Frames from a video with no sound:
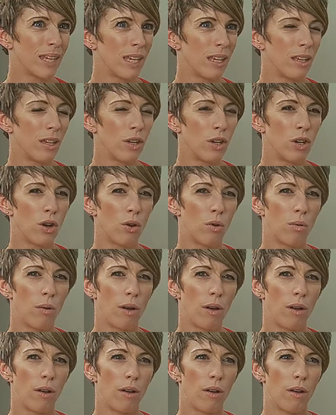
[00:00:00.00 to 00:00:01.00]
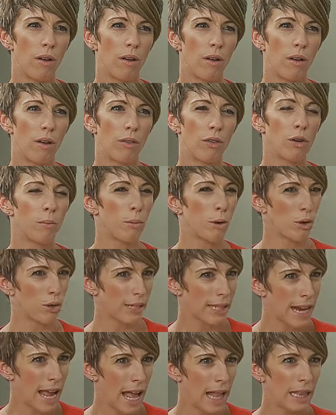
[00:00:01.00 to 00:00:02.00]
you know, their
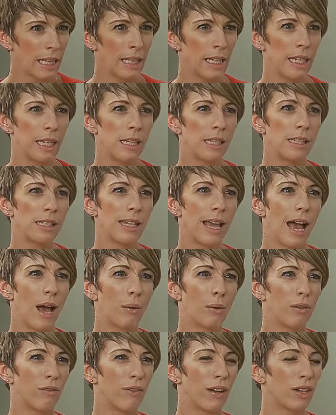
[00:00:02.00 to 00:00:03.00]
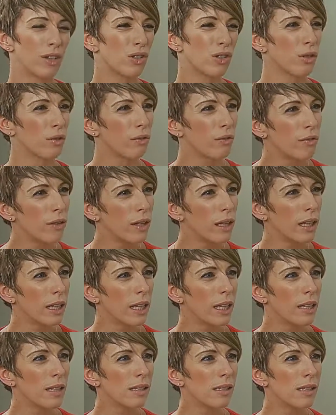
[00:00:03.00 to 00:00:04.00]
personalities, how it affects their
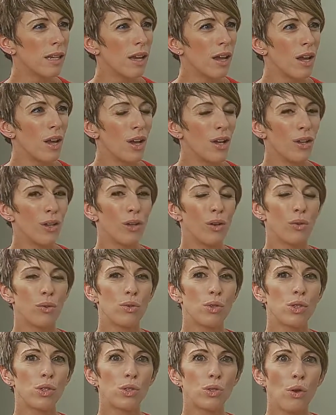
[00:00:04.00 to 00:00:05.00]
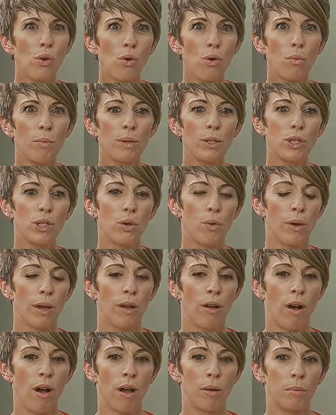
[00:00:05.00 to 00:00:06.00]
feelings. You know, there's so much
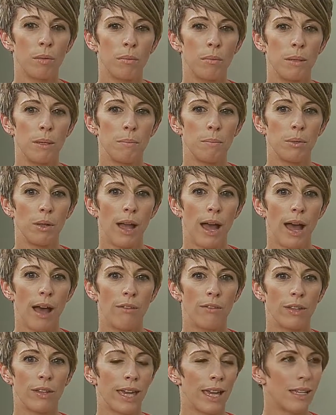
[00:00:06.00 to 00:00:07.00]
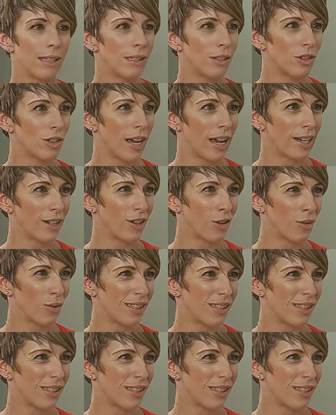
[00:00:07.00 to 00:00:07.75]
going on when people have a cancer diagnosis.